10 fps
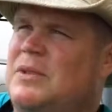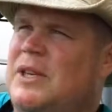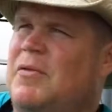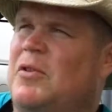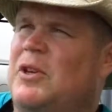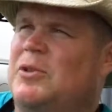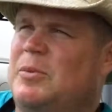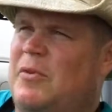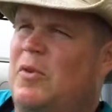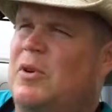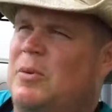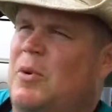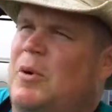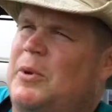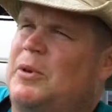several years before on the
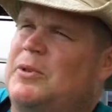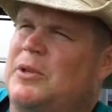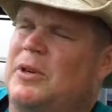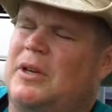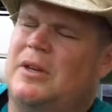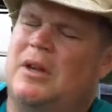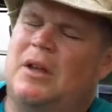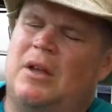barbecue circuit,